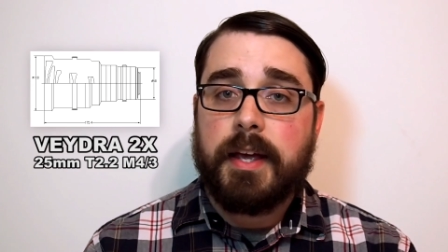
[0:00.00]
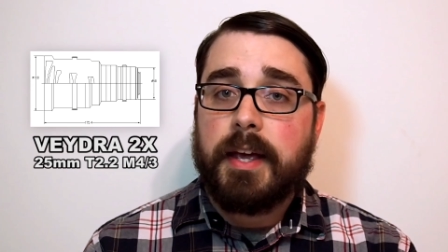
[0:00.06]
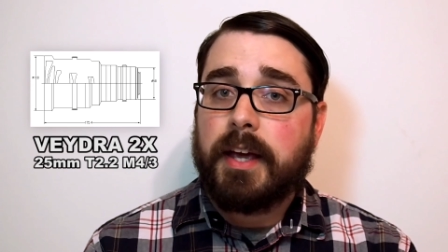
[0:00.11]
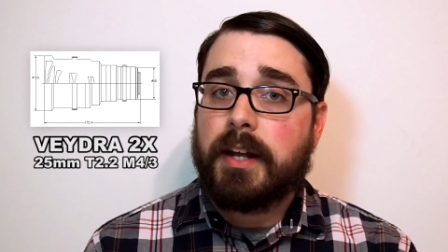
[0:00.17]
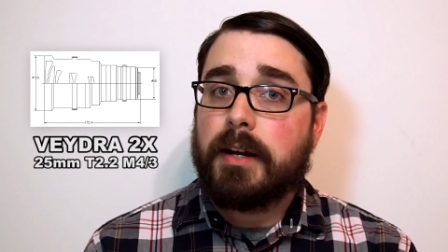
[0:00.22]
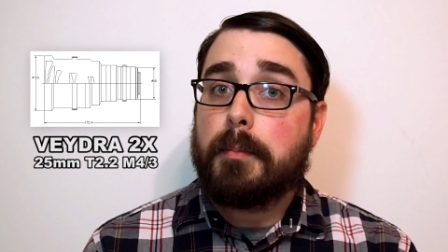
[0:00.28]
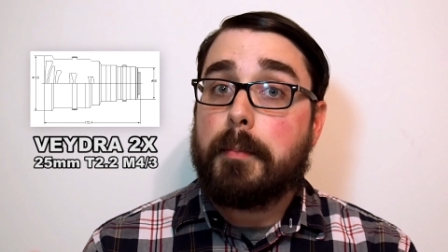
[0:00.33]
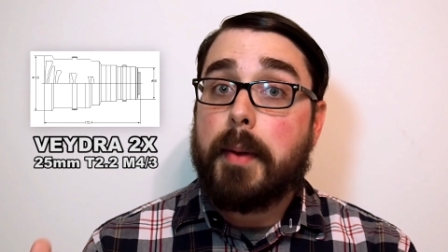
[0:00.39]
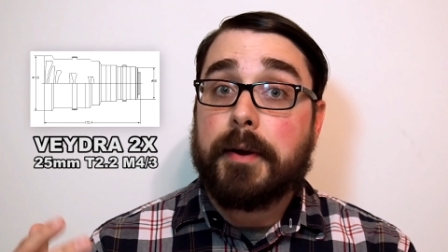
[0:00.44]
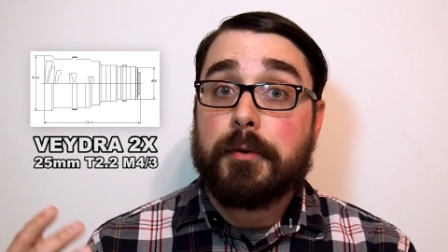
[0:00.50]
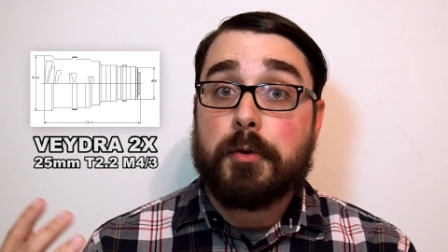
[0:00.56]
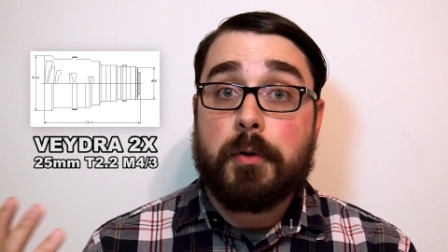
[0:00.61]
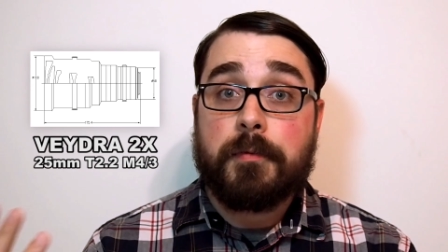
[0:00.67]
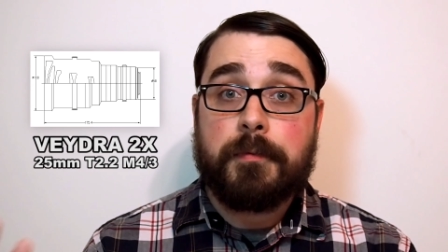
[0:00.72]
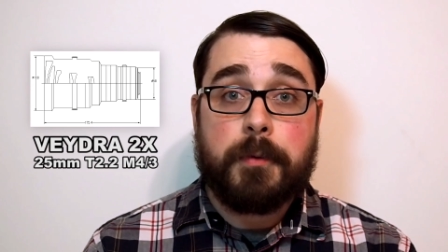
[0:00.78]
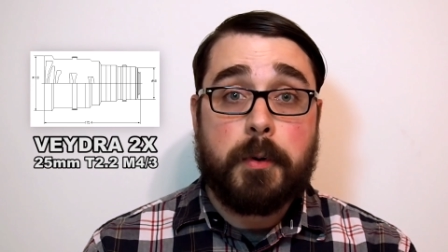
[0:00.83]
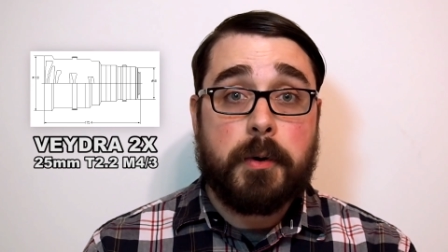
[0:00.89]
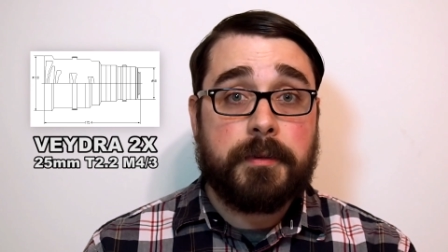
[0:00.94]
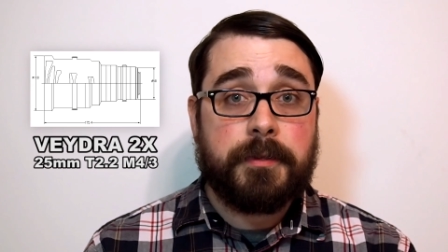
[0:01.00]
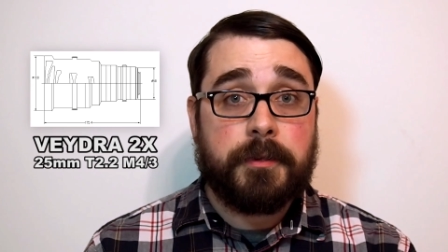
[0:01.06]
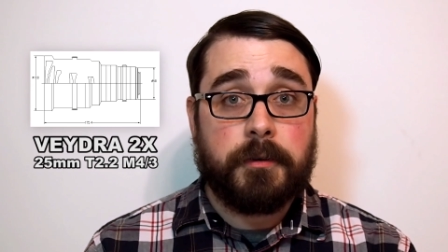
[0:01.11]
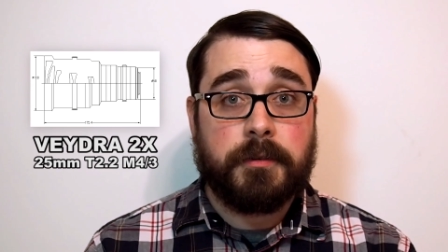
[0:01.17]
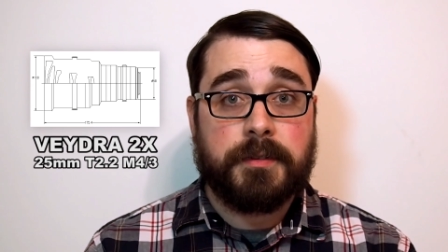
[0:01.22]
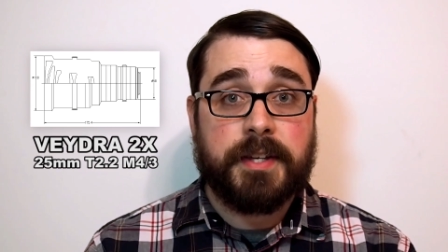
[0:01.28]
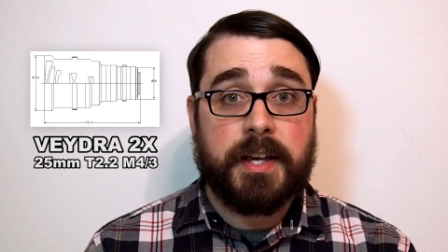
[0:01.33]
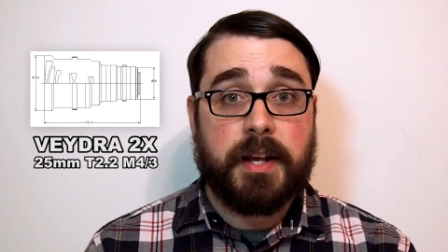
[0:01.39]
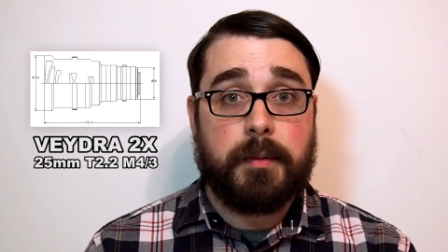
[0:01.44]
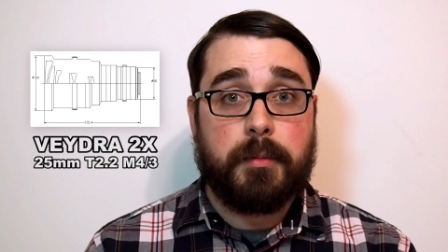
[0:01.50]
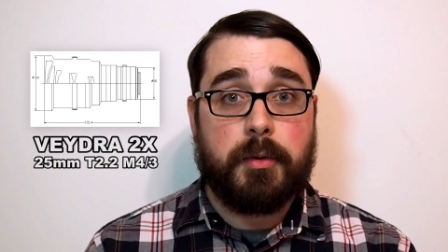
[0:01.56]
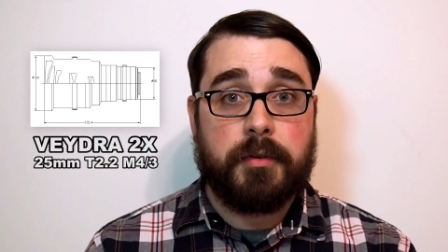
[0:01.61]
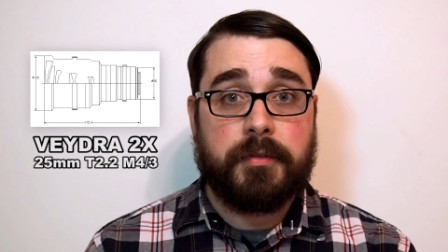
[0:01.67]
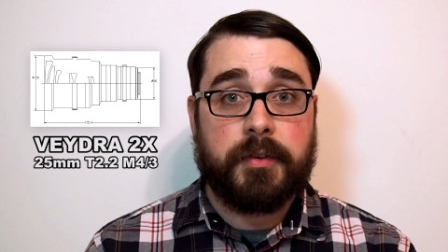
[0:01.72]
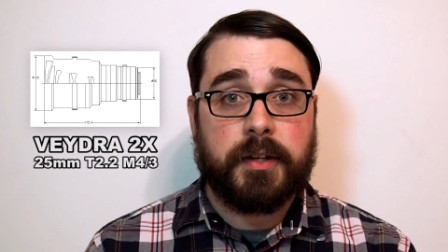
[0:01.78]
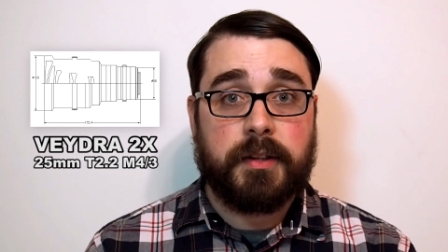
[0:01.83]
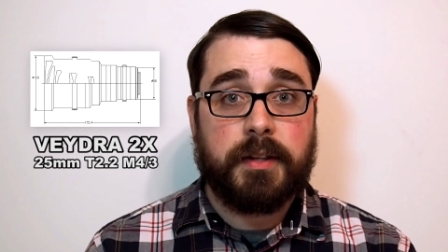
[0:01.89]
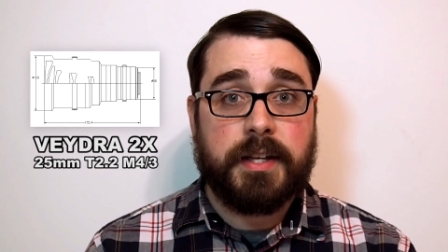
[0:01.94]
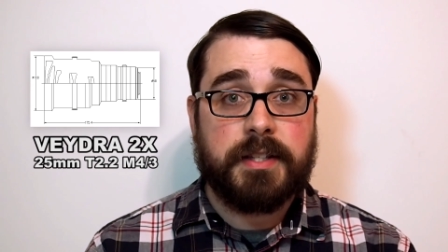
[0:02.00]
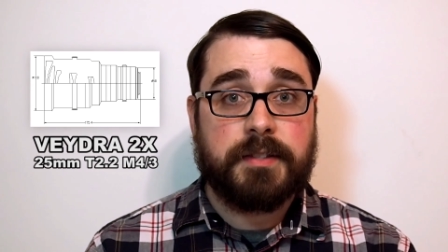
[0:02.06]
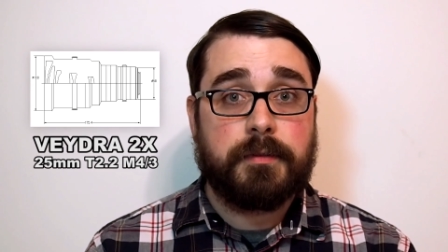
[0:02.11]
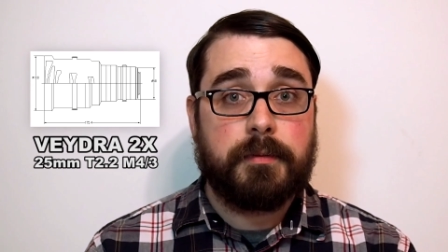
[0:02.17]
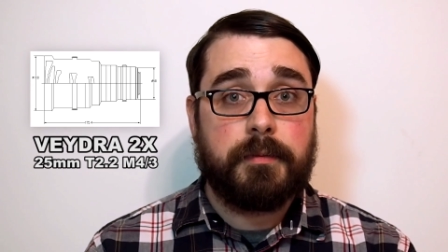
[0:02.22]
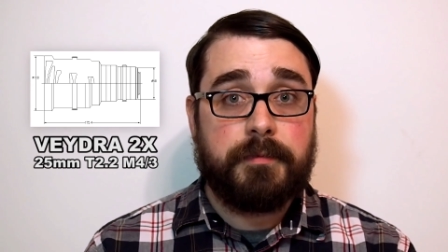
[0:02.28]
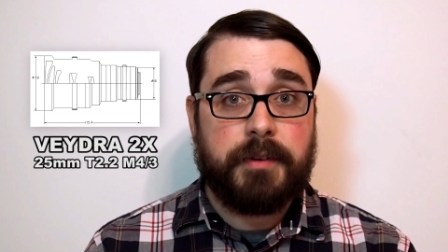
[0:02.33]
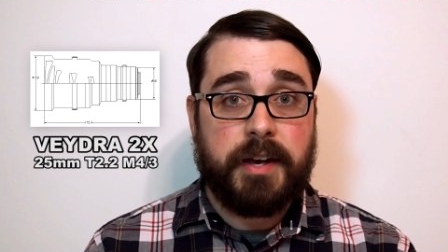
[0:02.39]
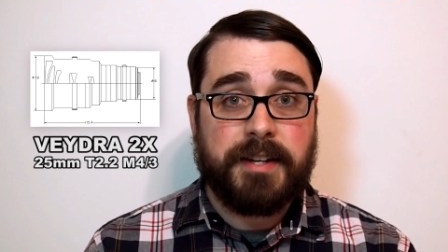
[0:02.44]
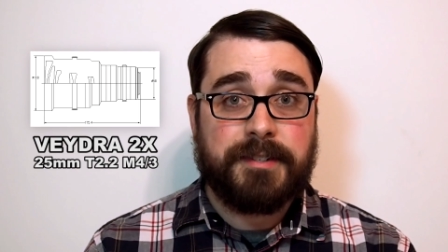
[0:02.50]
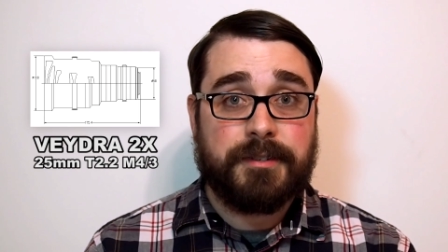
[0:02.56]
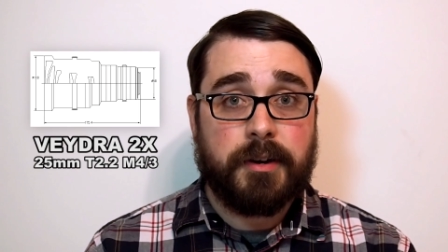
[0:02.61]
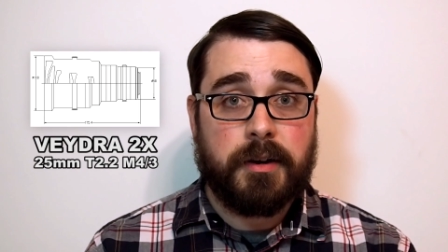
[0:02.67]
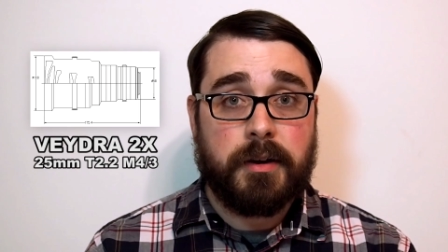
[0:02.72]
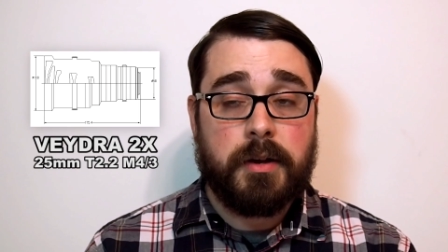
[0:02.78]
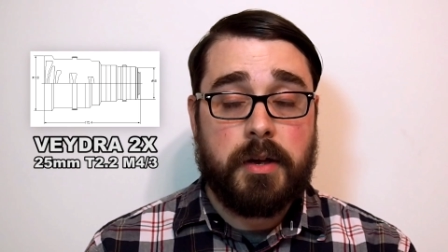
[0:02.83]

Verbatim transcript: and a micro four thirds anamorphic lens from Vedra.